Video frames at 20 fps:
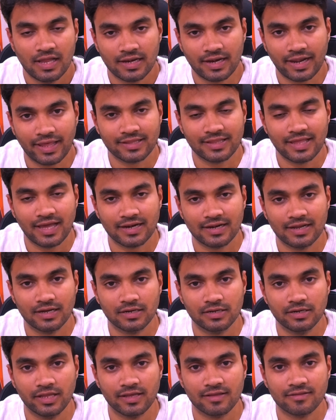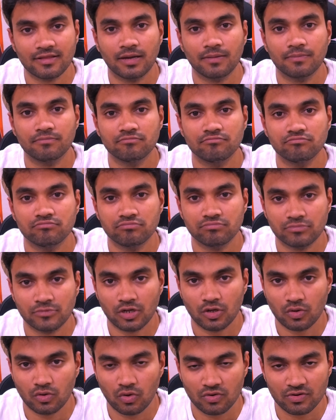like they are learning some
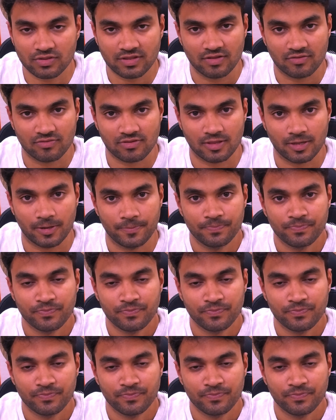courses